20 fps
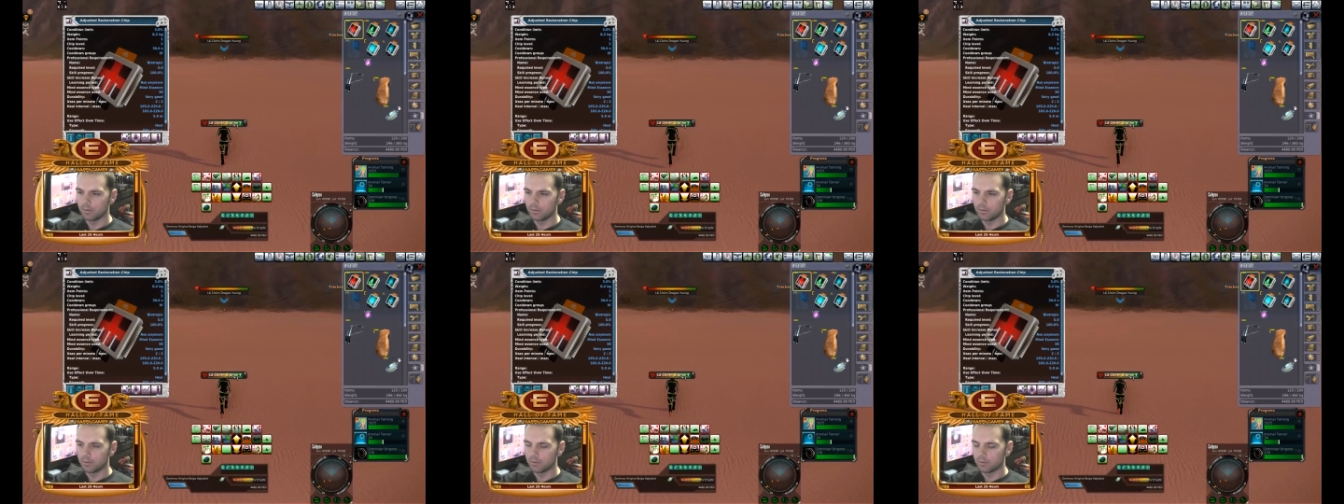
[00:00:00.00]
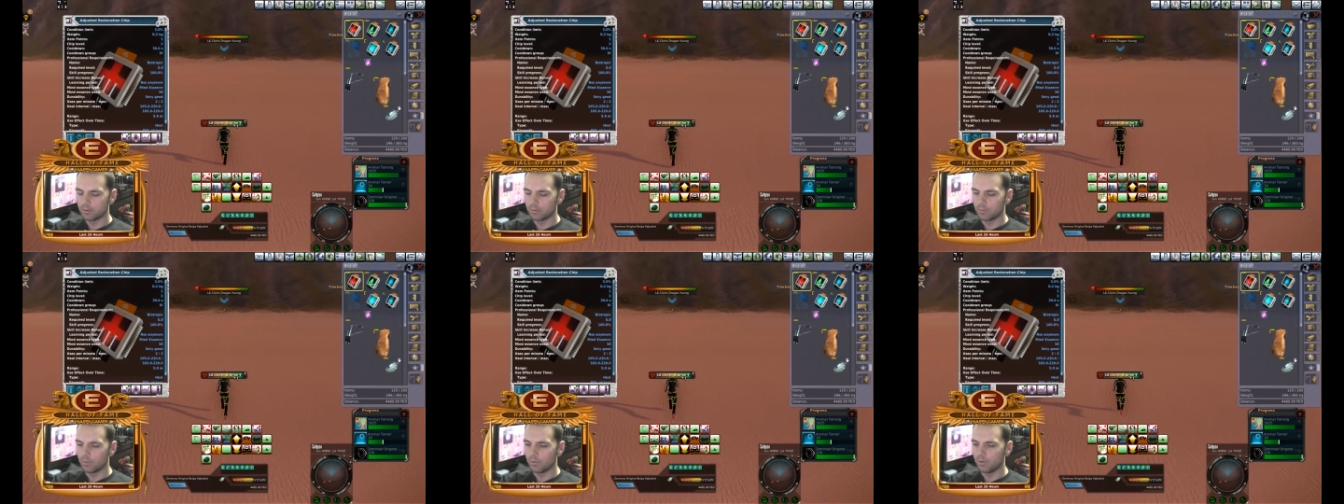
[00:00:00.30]

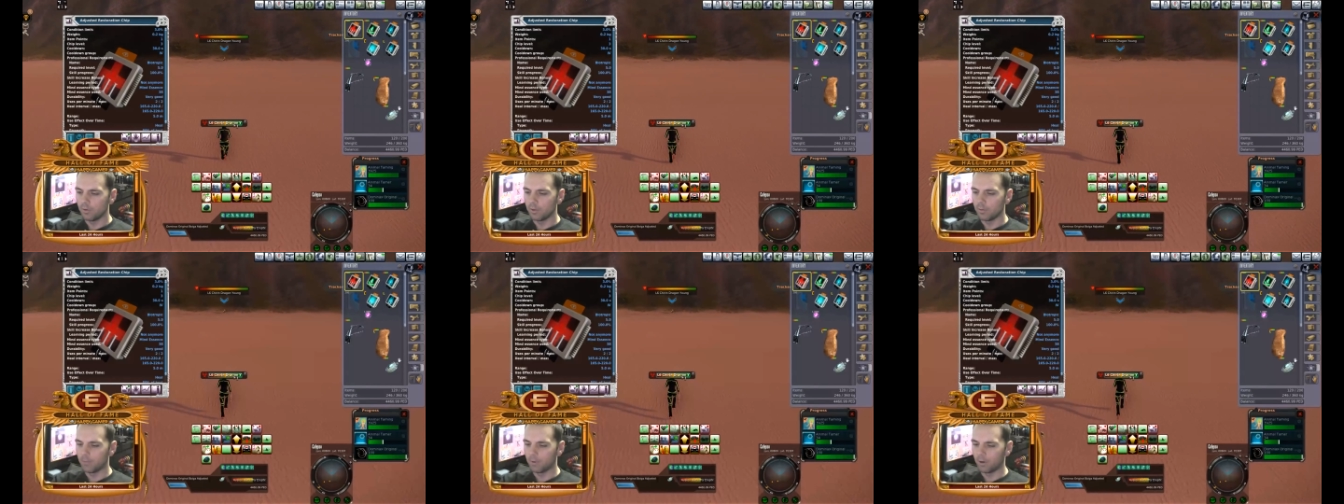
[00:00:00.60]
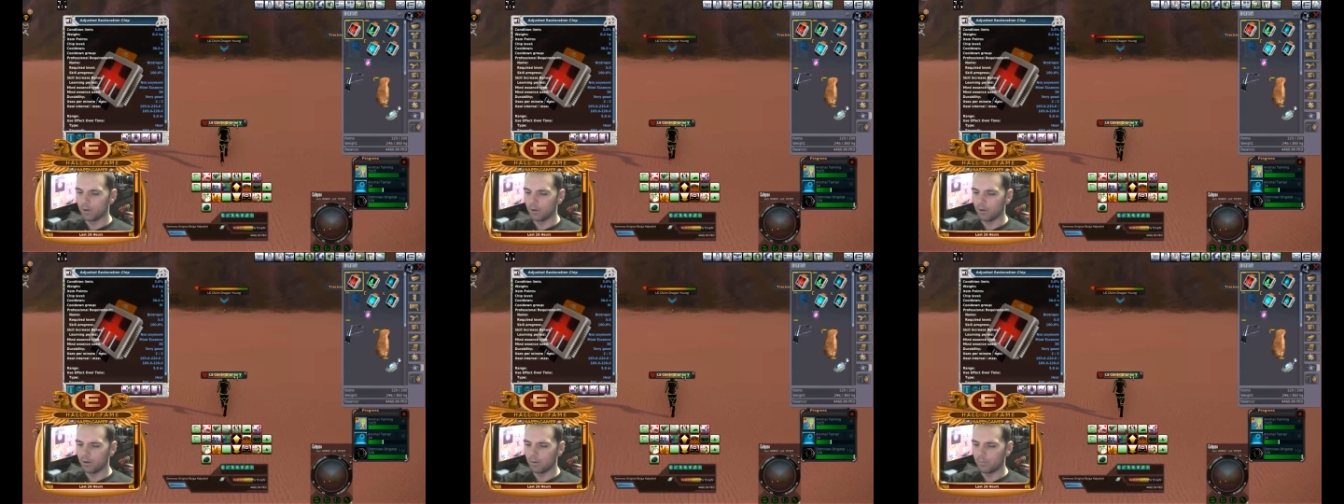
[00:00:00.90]
So I'm holding about
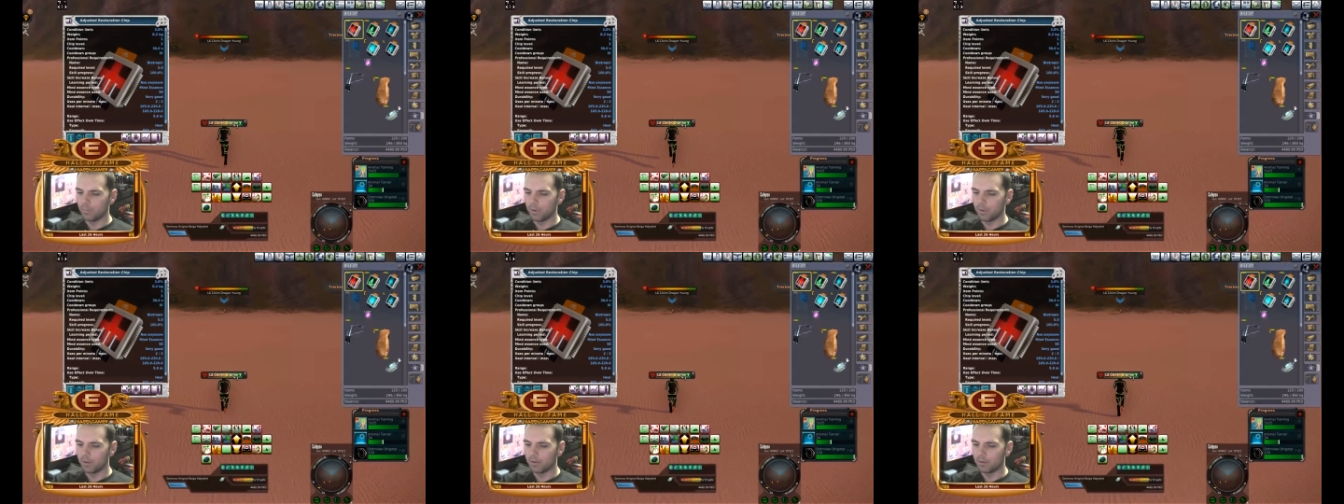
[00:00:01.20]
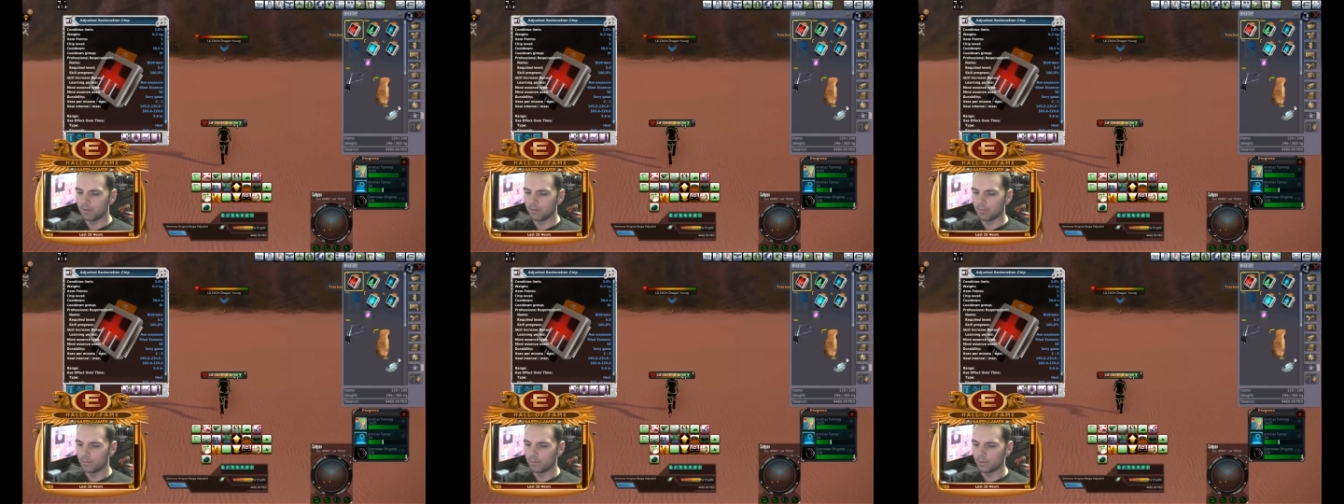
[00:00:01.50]
100
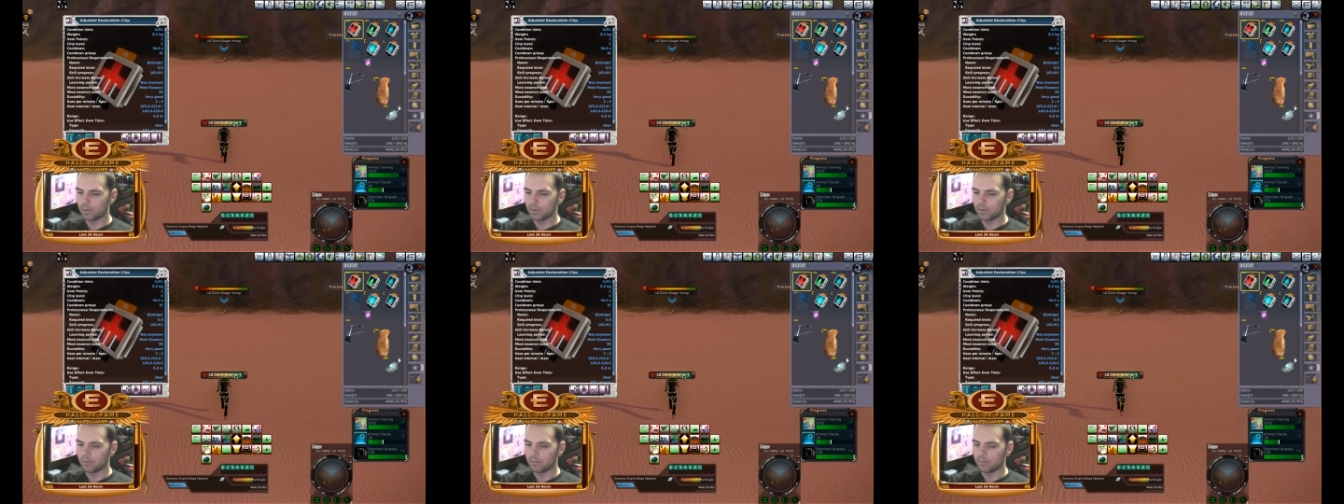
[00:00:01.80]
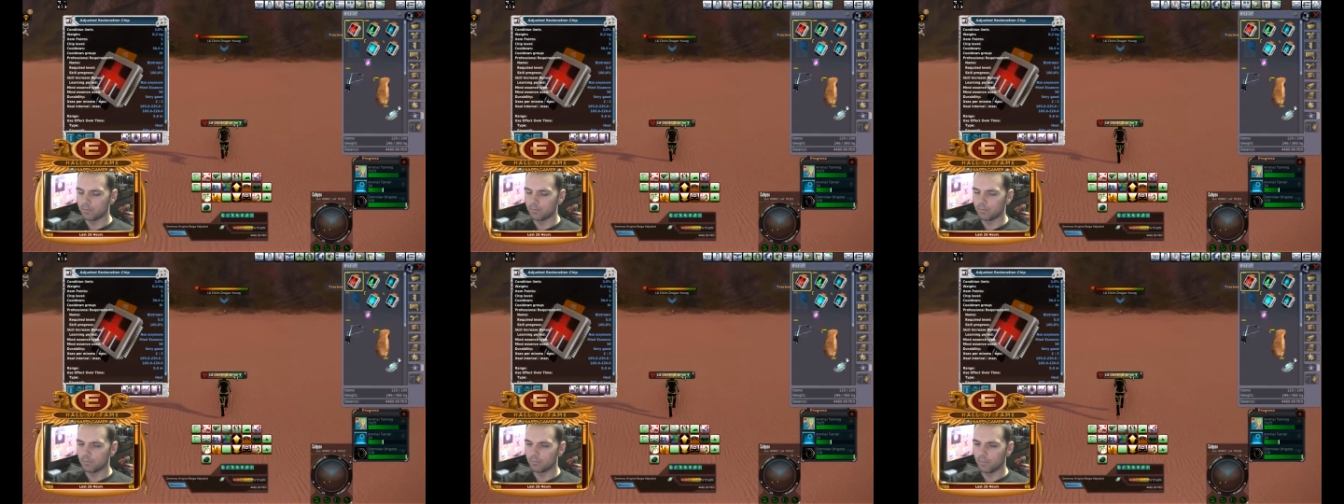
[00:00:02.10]
ped worth of
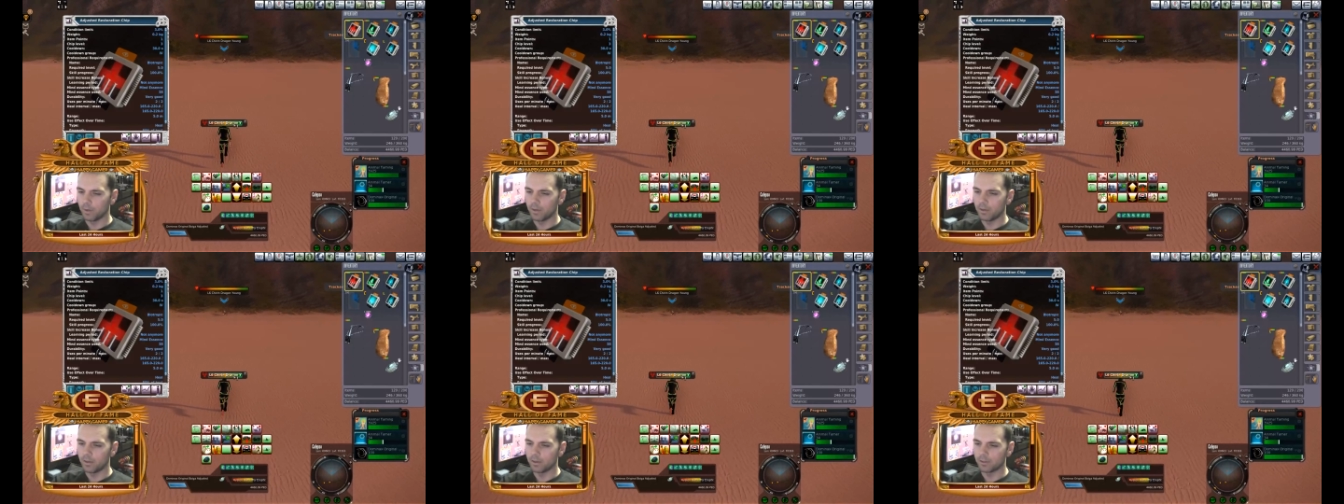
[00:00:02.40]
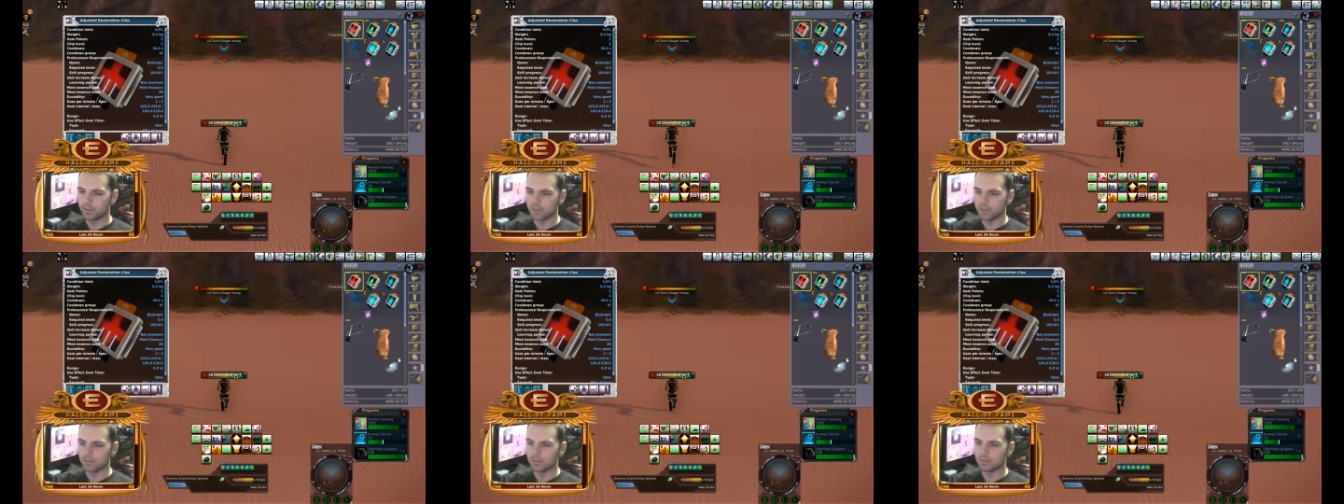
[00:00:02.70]
mind
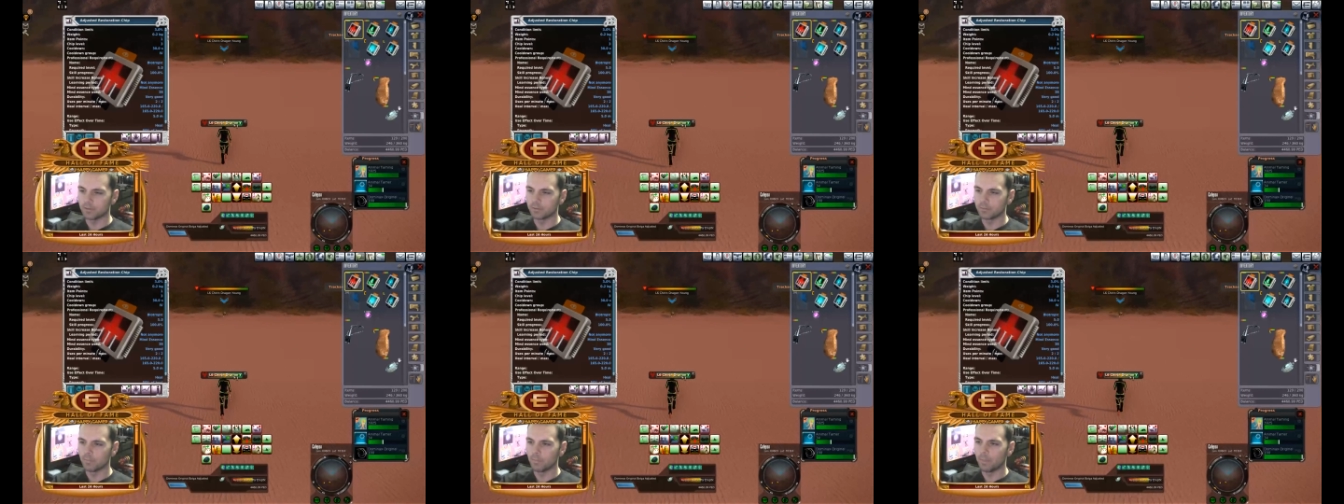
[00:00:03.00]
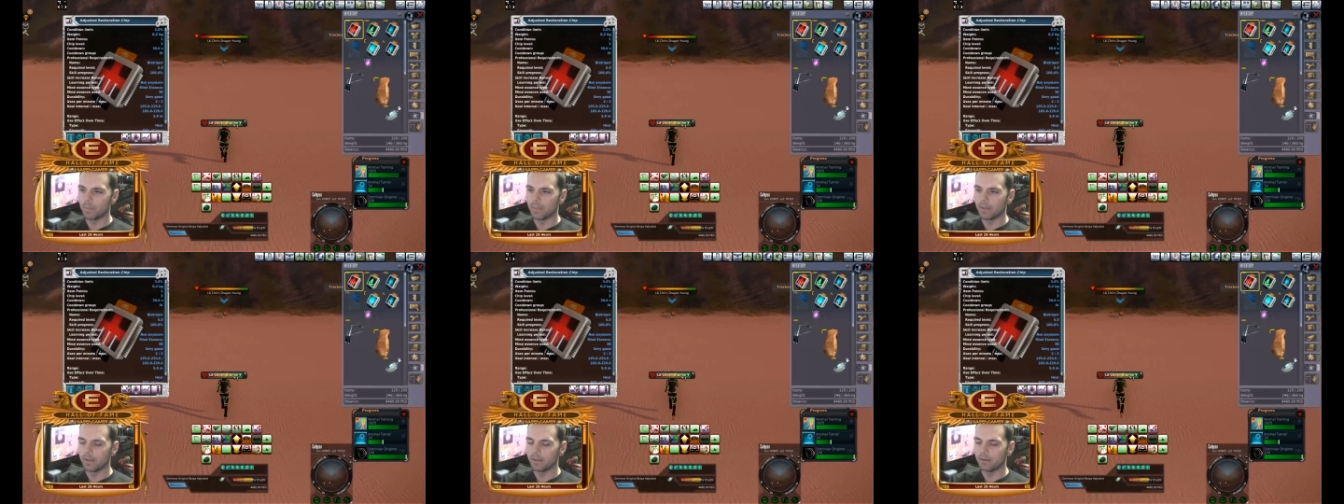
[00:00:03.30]
essence,
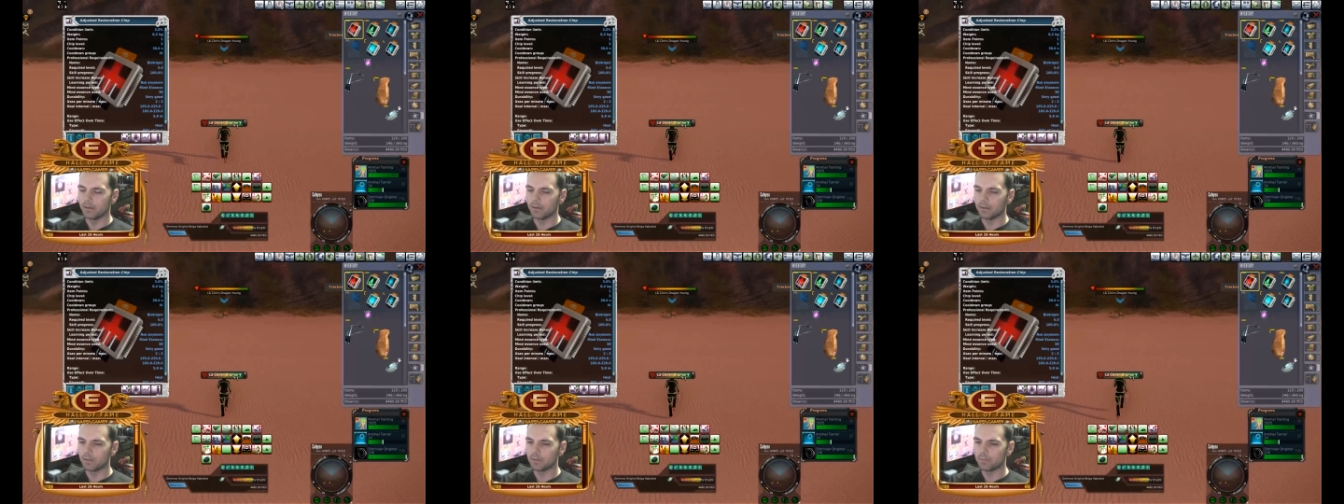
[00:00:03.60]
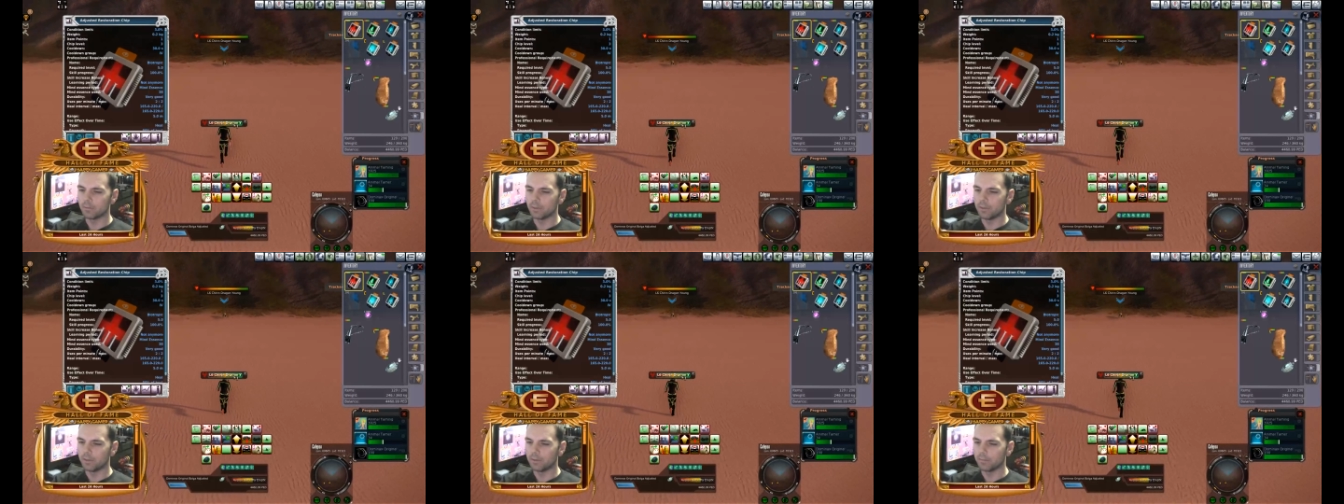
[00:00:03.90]
and it lets
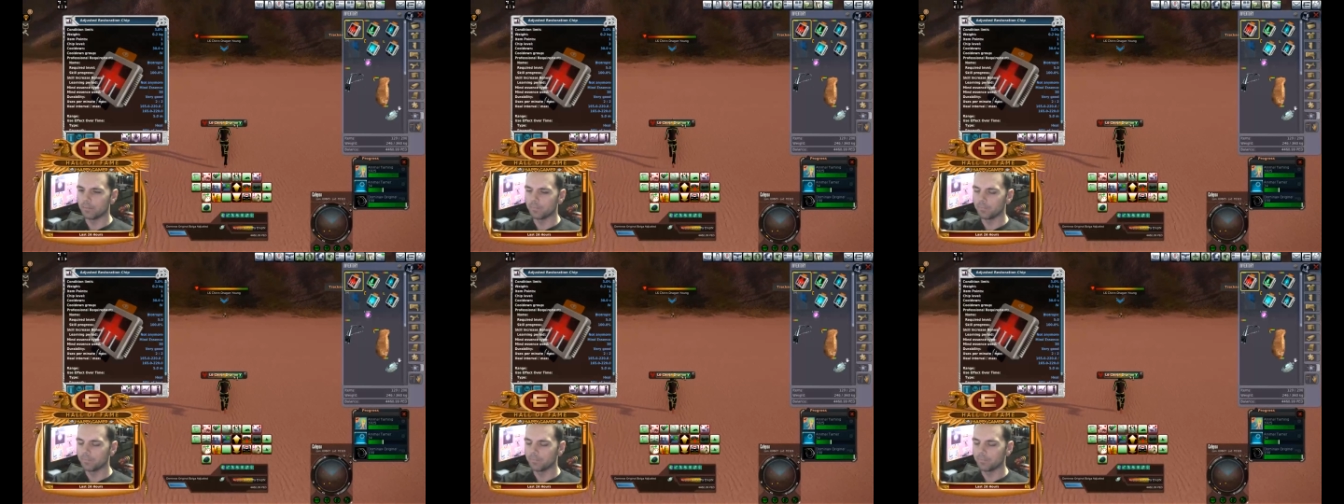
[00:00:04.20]
me